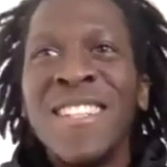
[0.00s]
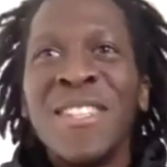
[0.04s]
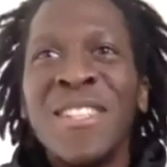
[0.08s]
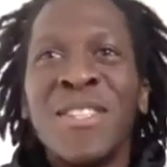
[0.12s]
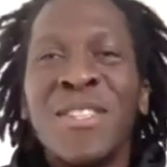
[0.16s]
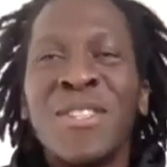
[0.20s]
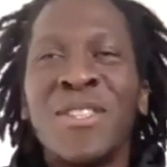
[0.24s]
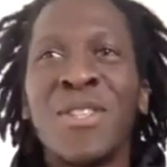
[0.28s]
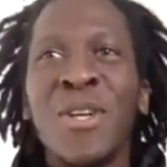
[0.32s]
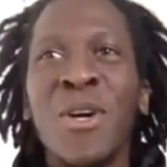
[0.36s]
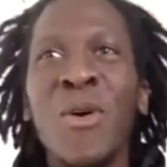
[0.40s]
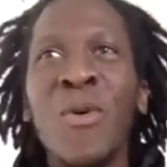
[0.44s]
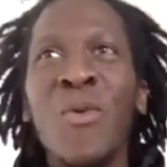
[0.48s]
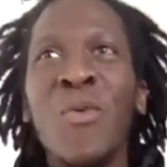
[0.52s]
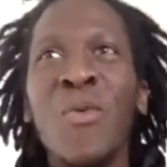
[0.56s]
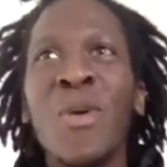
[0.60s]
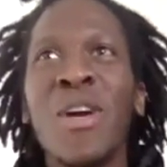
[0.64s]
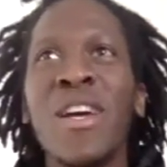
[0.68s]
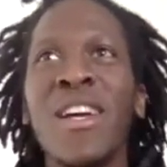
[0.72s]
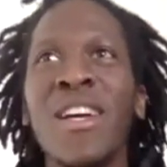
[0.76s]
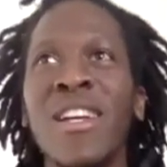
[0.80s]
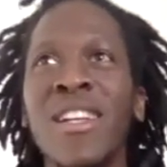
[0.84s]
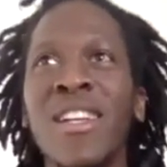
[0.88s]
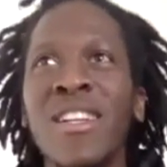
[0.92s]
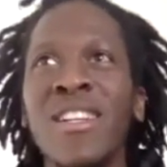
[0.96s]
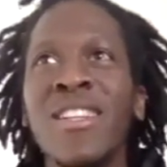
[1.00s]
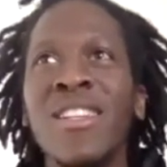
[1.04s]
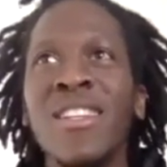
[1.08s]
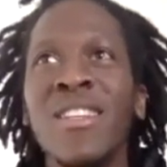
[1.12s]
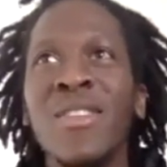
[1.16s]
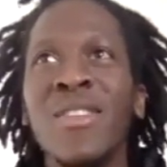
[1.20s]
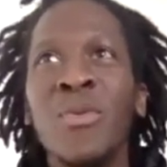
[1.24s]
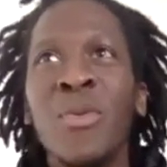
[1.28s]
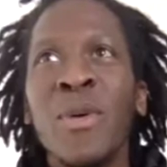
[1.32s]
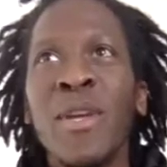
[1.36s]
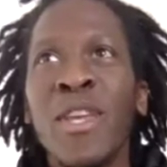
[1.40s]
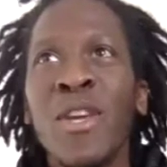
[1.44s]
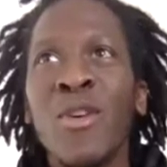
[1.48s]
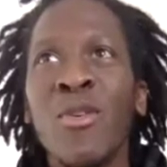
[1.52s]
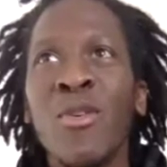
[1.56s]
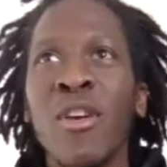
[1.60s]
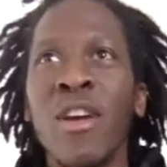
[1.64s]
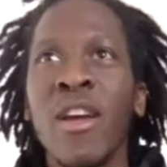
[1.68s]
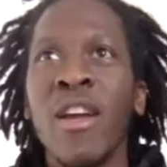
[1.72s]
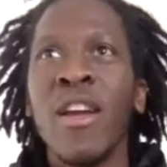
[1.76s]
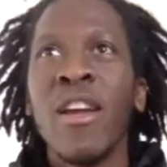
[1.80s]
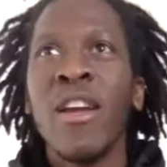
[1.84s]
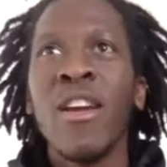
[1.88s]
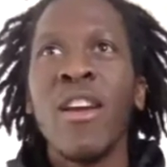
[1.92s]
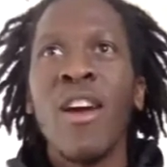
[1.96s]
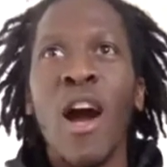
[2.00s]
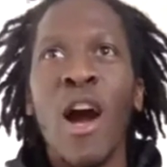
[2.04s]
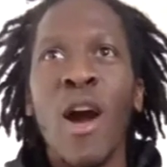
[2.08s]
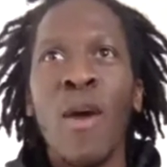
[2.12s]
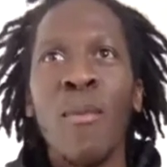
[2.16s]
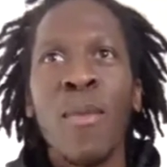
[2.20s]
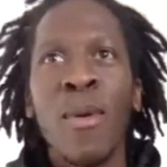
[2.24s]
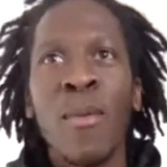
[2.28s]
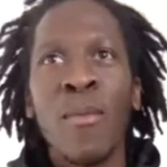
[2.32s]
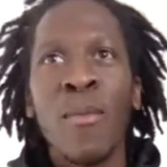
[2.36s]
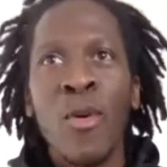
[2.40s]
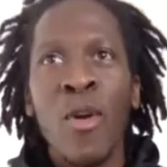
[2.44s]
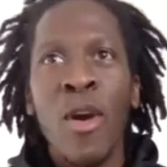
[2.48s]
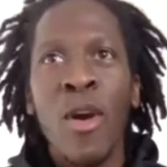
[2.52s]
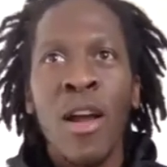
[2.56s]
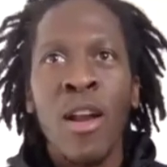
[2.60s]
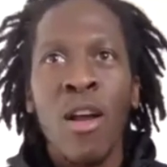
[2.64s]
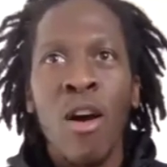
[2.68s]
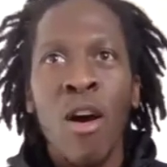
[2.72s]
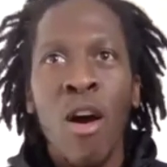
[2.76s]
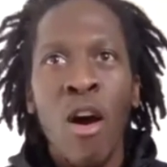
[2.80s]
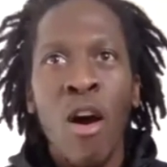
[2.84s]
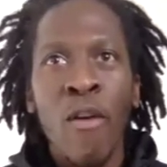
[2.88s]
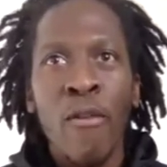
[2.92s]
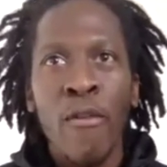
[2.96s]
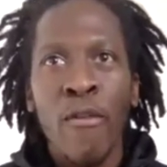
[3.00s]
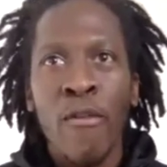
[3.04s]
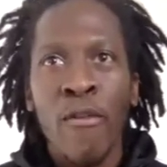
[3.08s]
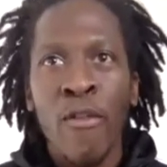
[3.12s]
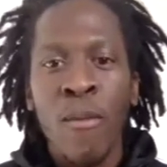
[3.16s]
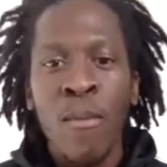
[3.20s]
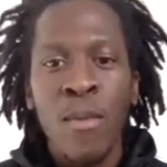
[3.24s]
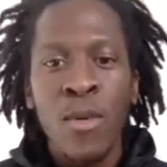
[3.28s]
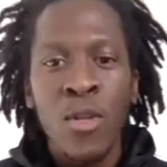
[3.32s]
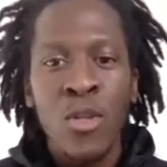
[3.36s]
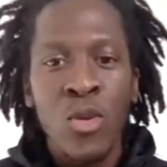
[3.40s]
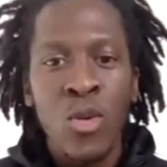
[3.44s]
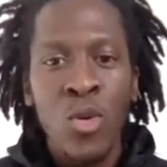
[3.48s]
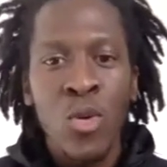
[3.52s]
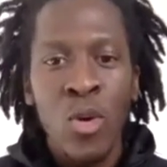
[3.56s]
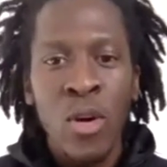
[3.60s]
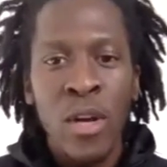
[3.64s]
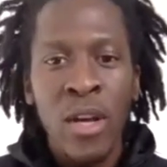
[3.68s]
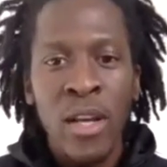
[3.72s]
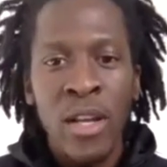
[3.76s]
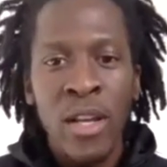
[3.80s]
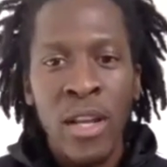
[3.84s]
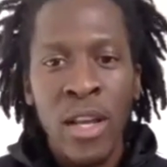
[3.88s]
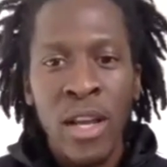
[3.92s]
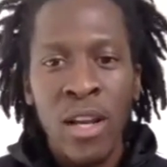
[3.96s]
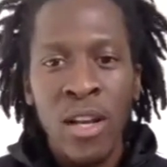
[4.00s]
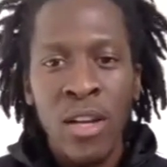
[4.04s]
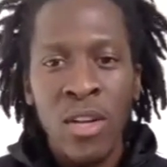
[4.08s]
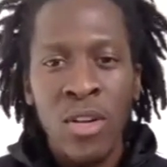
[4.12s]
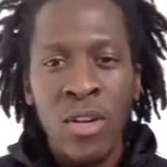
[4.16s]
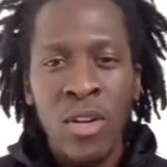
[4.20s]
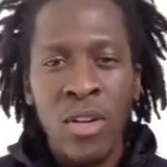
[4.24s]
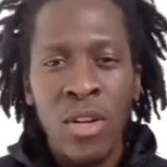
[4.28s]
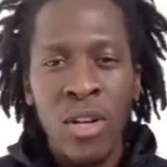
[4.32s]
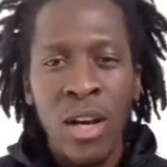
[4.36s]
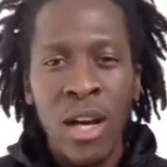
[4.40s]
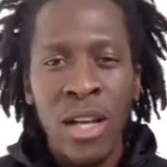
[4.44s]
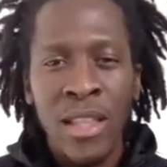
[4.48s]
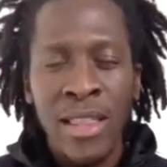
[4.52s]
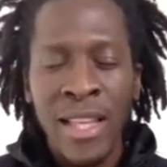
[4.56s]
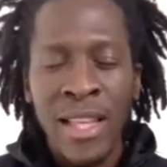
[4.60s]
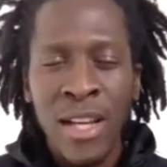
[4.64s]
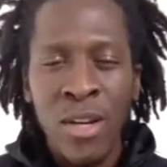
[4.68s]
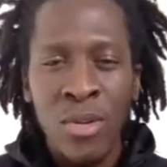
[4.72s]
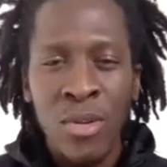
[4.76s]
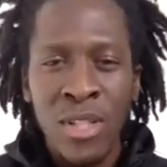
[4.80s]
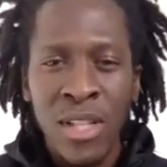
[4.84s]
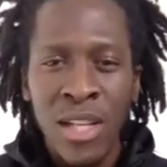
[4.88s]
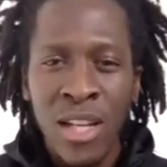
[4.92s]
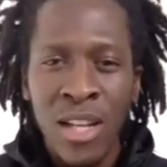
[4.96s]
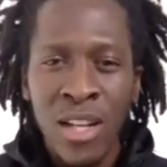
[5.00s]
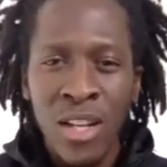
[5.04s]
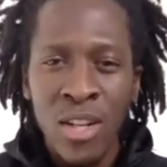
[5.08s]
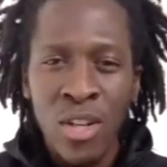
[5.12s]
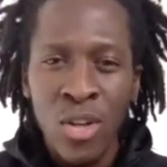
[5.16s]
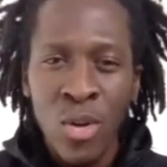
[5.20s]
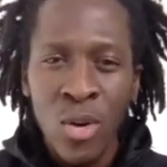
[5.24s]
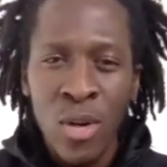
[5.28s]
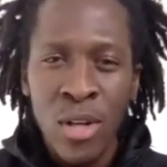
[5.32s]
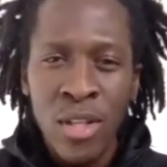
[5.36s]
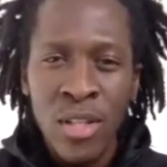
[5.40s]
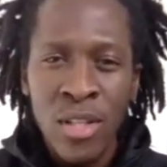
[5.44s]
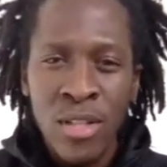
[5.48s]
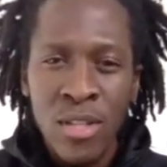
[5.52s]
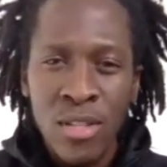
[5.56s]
so when you were here, I remember you had an offer from a school in Illinois. I think it was Illinois.